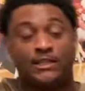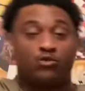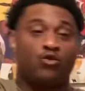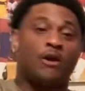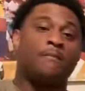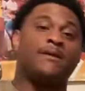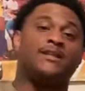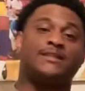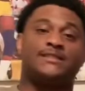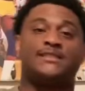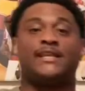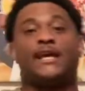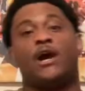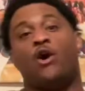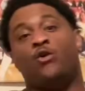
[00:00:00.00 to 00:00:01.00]

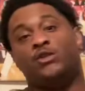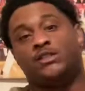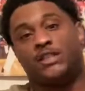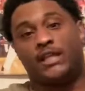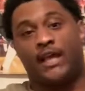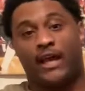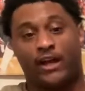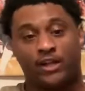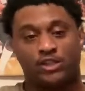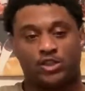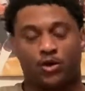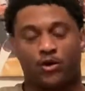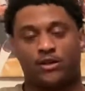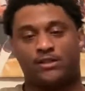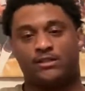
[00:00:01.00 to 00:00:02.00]
women's OG Air
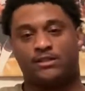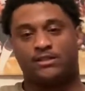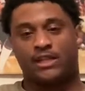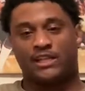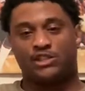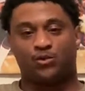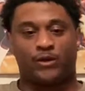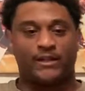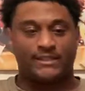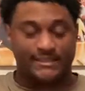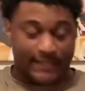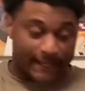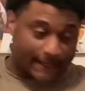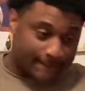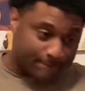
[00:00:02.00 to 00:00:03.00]
Jordans, I just want to
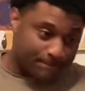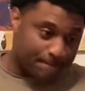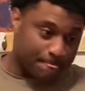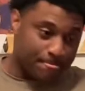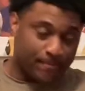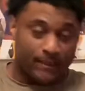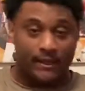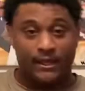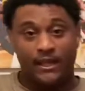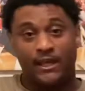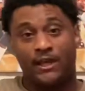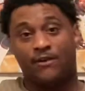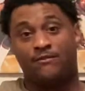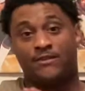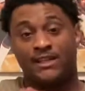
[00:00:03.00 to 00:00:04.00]
say,
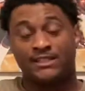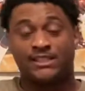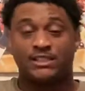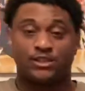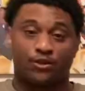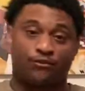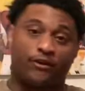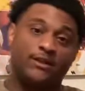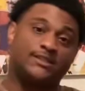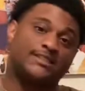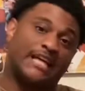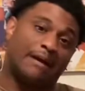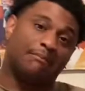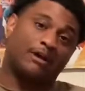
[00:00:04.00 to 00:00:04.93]
if this is your first time